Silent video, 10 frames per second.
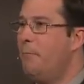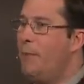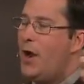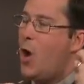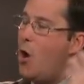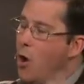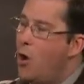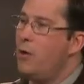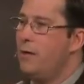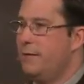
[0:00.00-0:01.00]
but
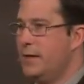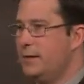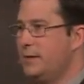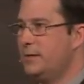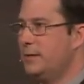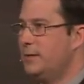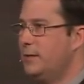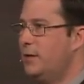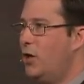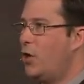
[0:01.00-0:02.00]
all of us
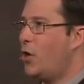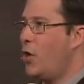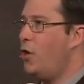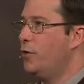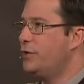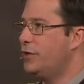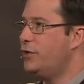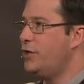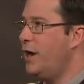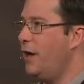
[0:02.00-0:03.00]
are called to
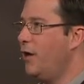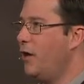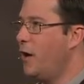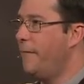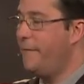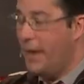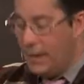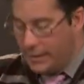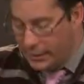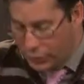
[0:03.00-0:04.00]
share our
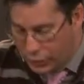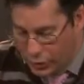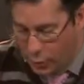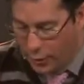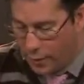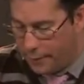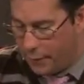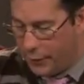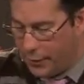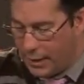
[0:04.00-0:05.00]
faith and to show it off
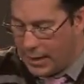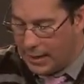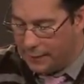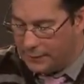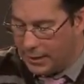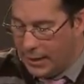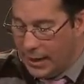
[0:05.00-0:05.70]
with our lives.